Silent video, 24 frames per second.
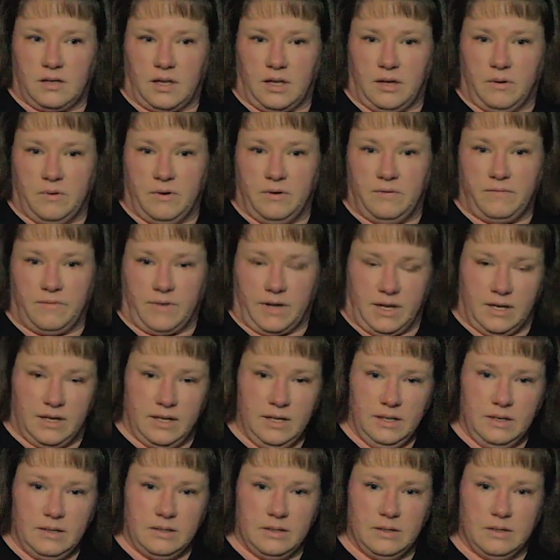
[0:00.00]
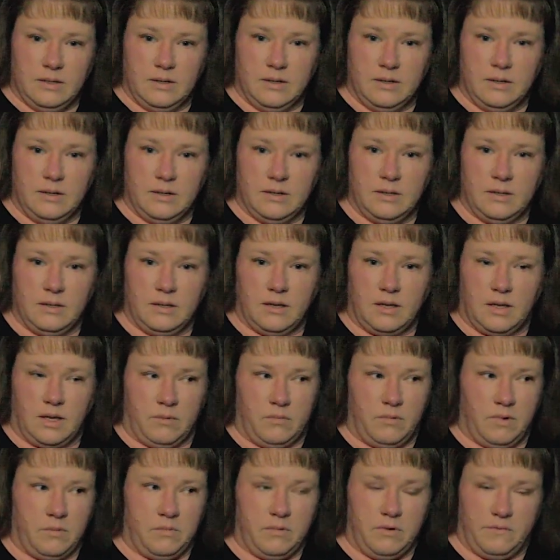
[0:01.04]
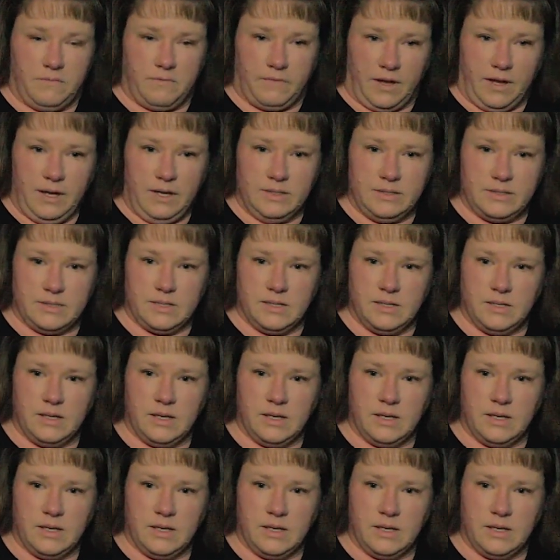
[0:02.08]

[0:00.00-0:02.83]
I would find it, and we would fight,